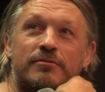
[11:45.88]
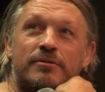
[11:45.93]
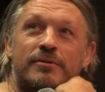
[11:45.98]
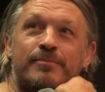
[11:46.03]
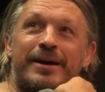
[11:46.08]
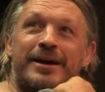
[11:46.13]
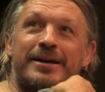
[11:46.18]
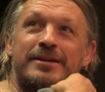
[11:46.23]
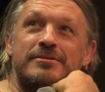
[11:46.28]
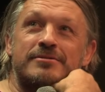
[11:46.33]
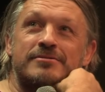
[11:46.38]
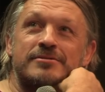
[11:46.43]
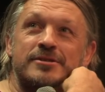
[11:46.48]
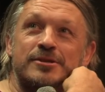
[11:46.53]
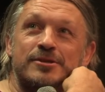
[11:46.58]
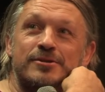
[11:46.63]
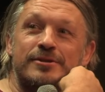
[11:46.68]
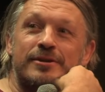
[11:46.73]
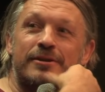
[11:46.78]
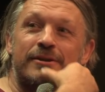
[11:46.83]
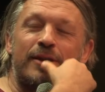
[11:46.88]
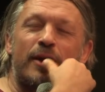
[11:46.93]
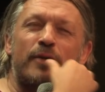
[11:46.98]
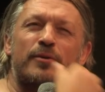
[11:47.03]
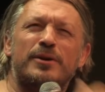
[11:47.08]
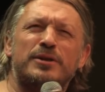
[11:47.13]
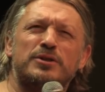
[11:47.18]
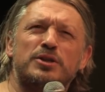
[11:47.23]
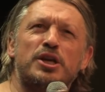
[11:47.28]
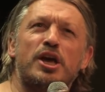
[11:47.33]
till about two.
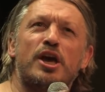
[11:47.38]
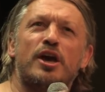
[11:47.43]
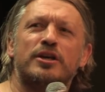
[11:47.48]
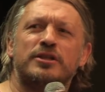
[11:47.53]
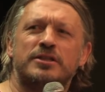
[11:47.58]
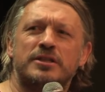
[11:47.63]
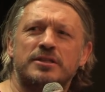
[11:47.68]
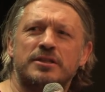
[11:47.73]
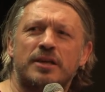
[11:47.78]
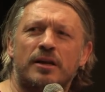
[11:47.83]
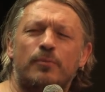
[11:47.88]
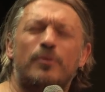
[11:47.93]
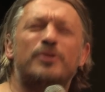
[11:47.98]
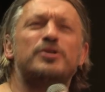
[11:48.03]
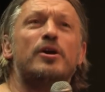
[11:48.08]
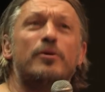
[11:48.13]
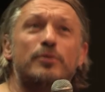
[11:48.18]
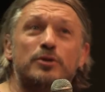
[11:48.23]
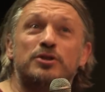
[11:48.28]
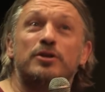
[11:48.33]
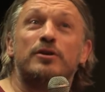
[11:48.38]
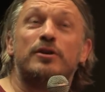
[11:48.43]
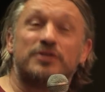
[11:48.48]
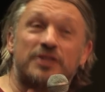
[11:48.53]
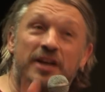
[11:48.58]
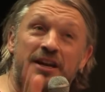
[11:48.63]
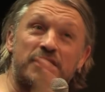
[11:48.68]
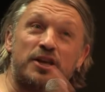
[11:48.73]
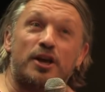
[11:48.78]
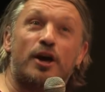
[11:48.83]
No, it was a year since I. Well, no, it was two
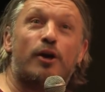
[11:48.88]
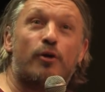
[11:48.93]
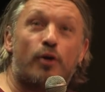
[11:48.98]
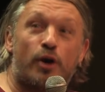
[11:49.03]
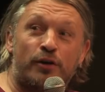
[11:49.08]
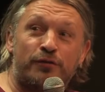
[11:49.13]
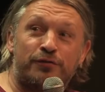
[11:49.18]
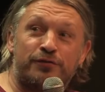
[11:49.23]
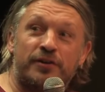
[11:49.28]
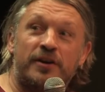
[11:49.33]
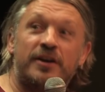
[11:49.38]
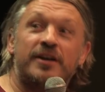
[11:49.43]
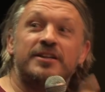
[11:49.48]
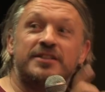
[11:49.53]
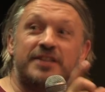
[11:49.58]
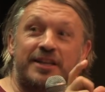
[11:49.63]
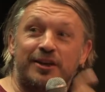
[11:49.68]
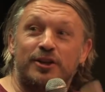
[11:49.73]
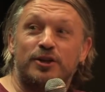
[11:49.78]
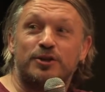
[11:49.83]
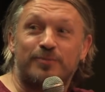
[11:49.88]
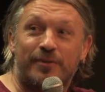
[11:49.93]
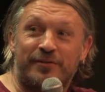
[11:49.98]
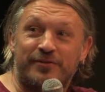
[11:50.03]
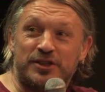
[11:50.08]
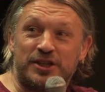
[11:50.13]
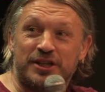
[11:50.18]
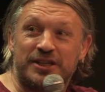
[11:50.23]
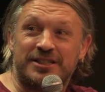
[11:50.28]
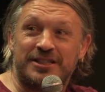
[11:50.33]
years. I had a year off didn't lose my
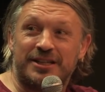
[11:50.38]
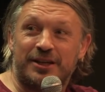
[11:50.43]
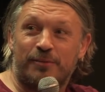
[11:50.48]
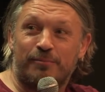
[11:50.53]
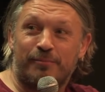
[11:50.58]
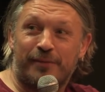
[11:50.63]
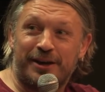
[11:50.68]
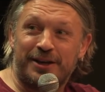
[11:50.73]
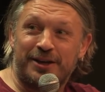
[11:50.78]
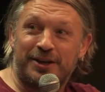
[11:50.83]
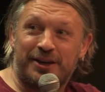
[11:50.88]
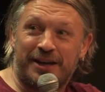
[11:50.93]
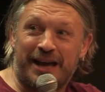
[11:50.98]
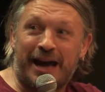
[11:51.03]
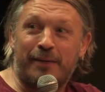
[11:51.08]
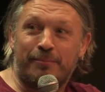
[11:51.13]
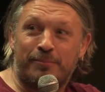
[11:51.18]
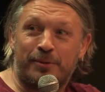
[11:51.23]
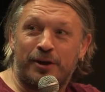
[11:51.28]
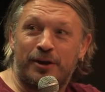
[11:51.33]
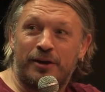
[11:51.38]
virginity on my gap